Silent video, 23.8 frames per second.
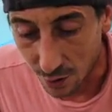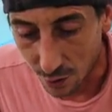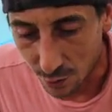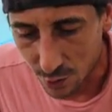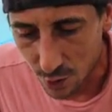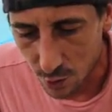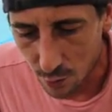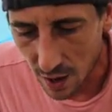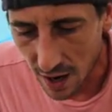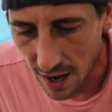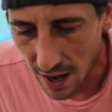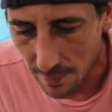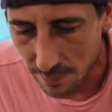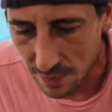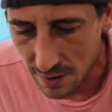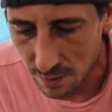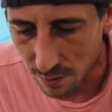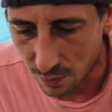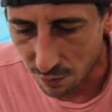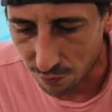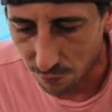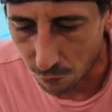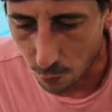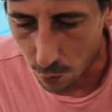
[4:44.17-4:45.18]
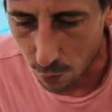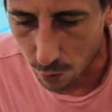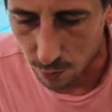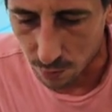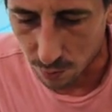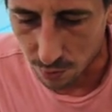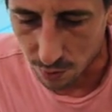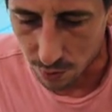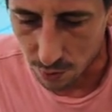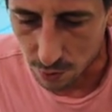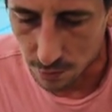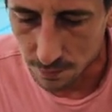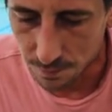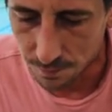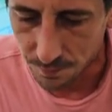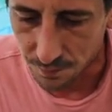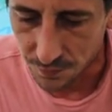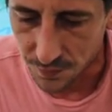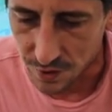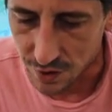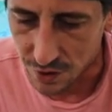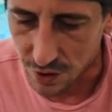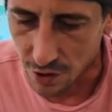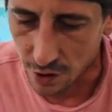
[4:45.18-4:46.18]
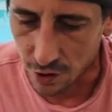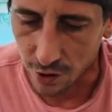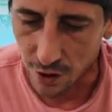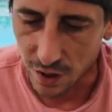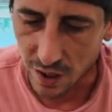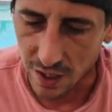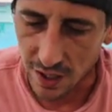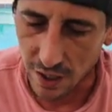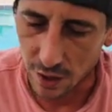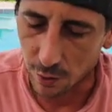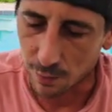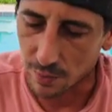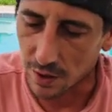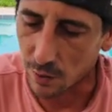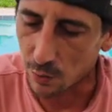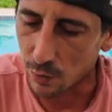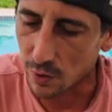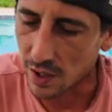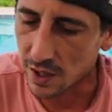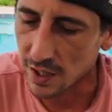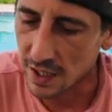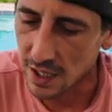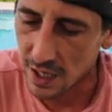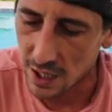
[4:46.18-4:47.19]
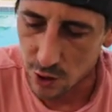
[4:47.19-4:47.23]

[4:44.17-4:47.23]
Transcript: don't know what happened before on blue. So it'll be really